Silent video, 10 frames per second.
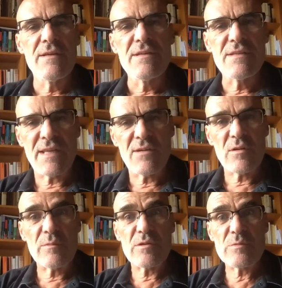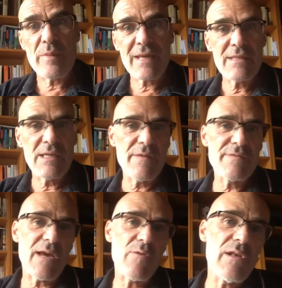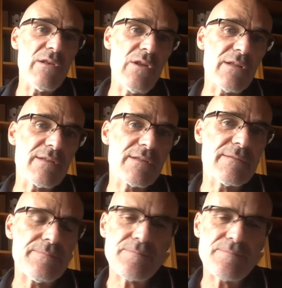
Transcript: centric perspectives. I will not